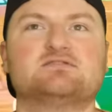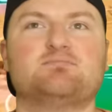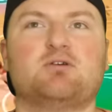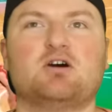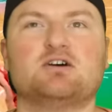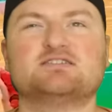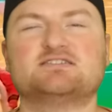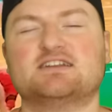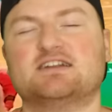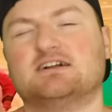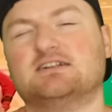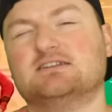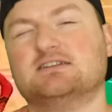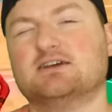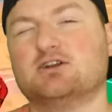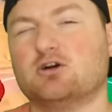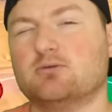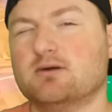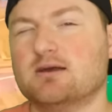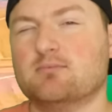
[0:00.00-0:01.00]
Boston a
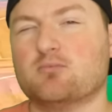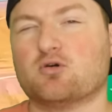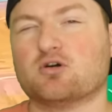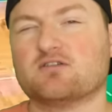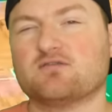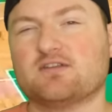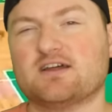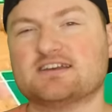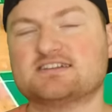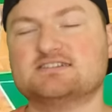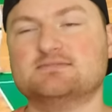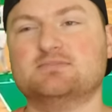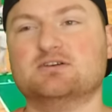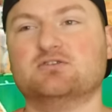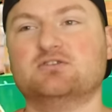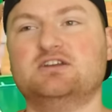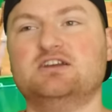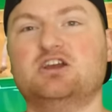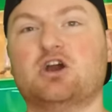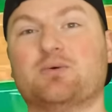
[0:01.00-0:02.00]
little bit more
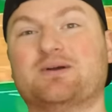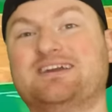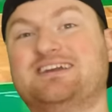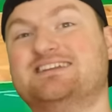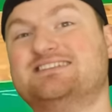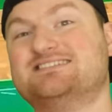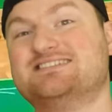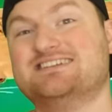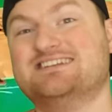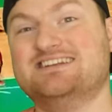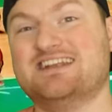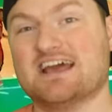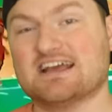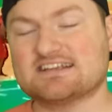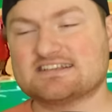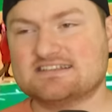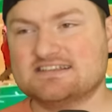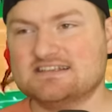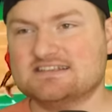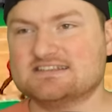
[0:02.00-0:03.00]
flexibility going into
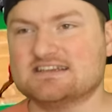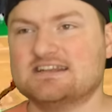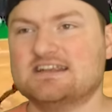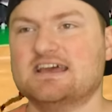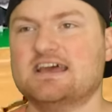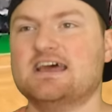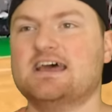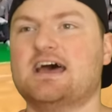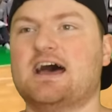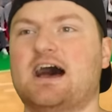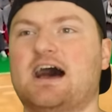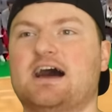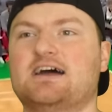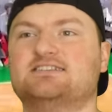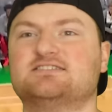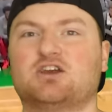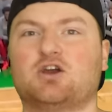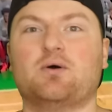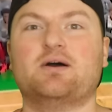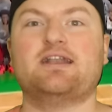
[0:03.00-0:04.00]
next season
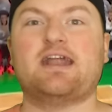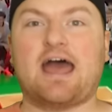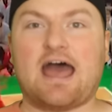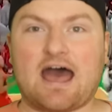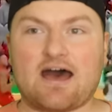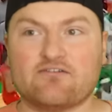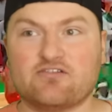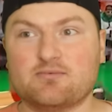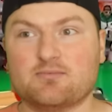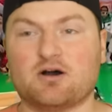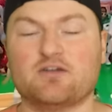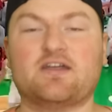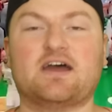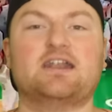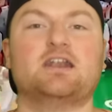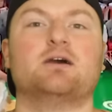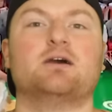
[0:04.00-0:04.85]
to go ahead and have him on that